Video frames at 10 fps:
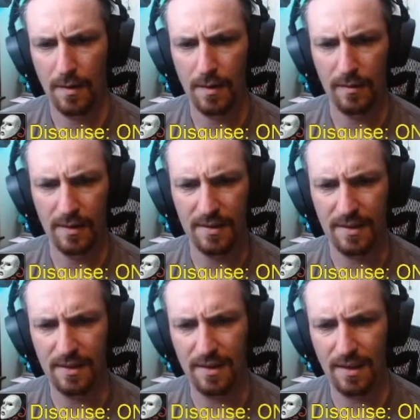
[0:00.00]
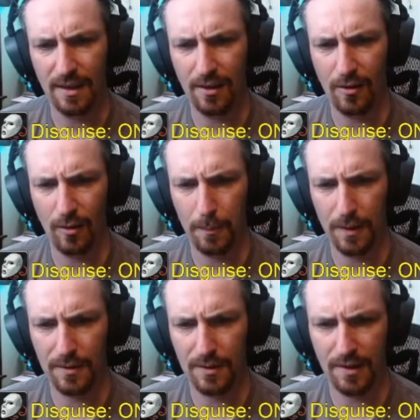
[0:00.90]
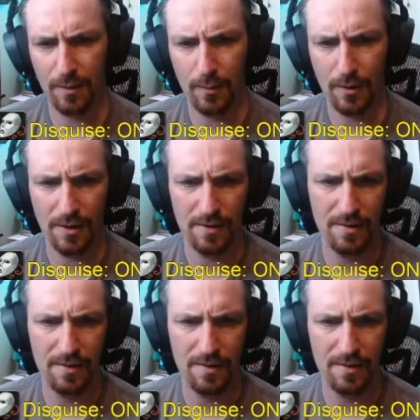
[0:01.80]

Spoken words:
Let's see, did I get all the pixels I wanted?